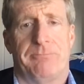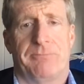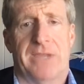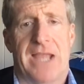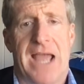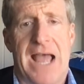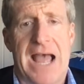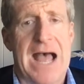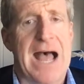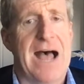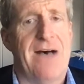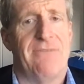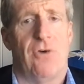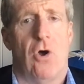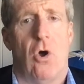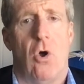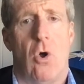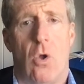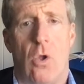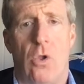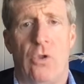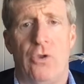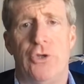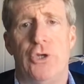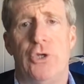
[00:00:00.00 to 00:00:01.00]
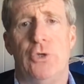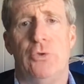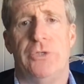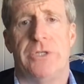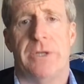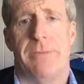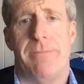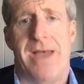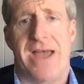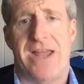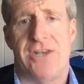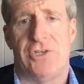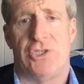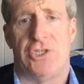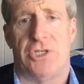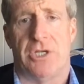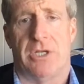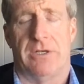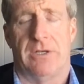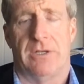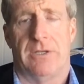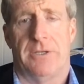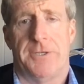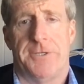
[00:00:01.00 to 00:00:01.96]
have a whole new dimension.